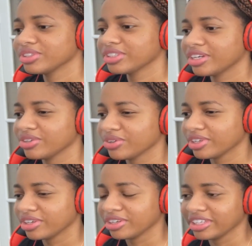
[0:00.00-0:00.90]
kind of going a
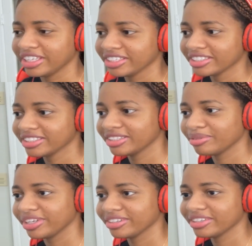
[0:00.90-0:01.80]
little lean,
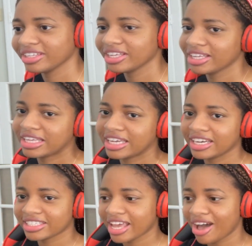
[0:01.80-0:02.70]
but he
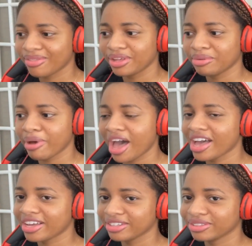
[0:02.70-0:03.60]
doesn't have the
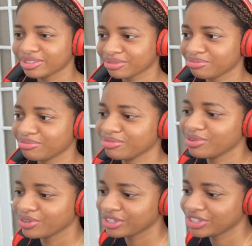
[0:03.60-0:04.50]
patent
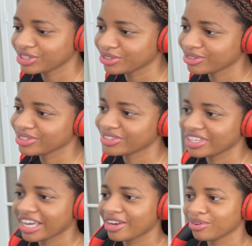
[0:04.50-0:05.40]
for the shoes, so you
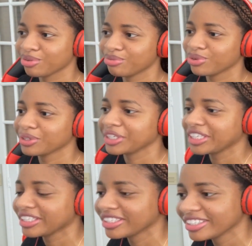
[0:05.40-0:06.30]
can't do the full
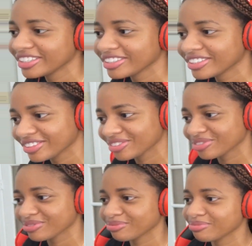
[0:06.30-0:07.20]
lean.
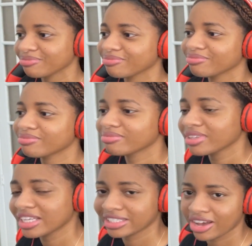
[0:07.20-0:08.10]

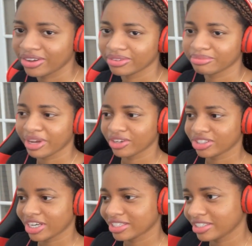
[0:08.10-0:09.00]
That's how Michael
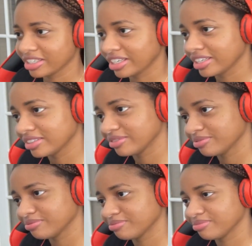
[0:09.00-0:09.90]
Jackson did it.
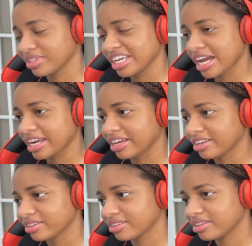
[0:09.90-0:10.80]
He had
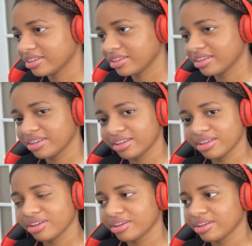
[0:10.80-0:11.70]
a
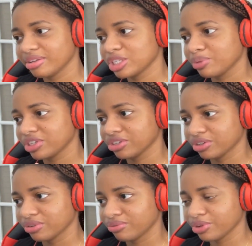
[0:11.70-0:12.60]

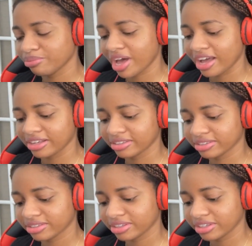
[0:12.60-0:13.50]
special foot
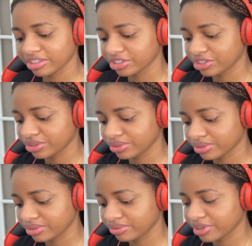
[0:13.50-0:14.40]
patent in his
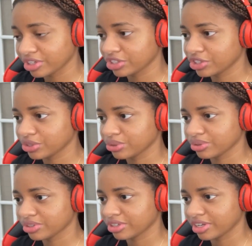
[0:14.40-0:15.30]
shoes, for his
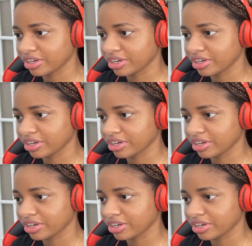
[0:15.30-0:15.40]
shoes, and